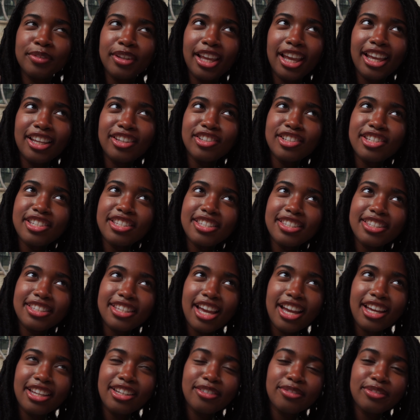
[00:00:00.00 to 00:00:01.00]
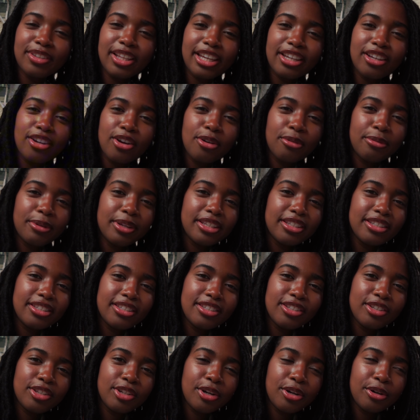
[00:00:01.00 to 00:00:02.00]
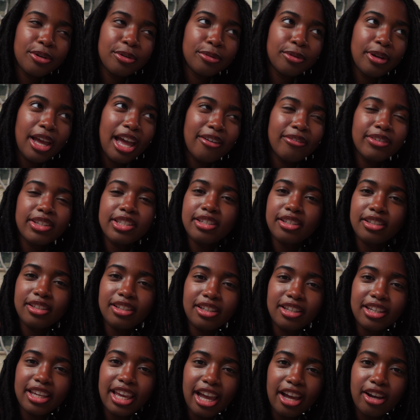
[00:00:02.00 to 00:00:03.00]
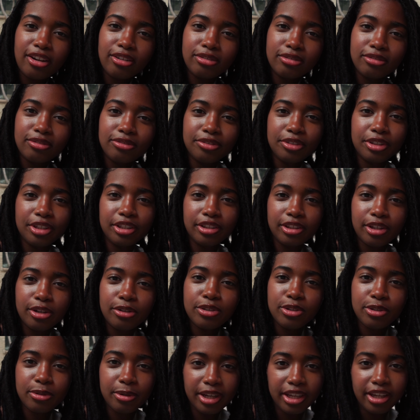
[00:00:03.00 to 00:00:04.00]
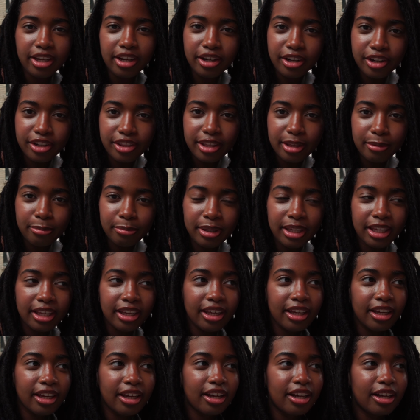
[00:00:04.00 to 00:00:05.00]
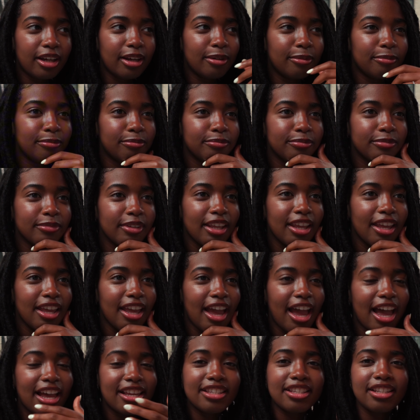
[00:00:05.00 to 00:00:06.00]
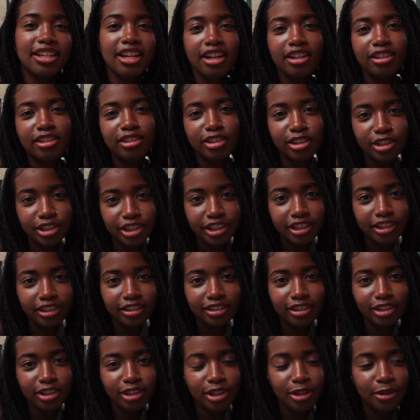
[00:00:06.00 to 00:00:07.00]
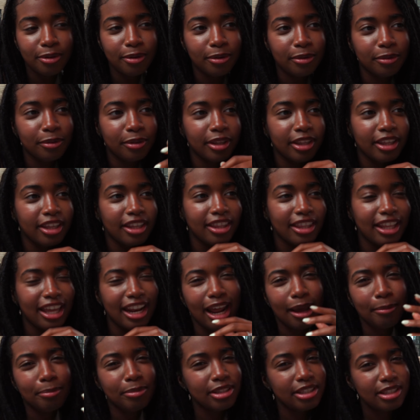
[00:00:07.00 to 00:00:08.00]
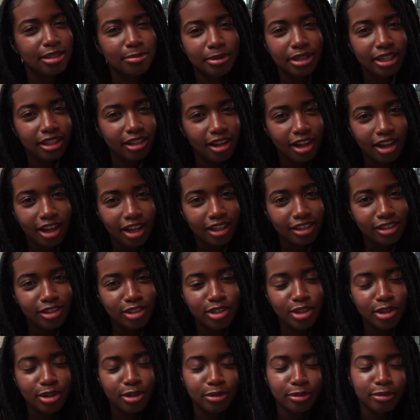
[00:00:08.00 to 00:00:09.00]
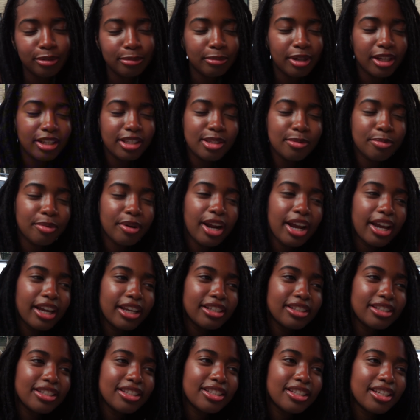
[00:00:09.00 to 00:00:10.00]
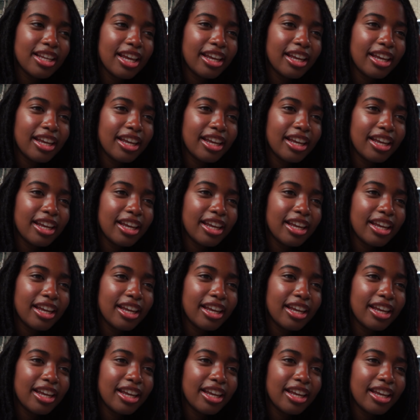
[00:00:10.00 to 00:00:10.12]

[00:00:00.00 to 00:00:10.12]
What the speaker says: It's just kind of like always, having to look out for those who are younger than me. As an elder, that happens to me a lot, so I'm not surprised.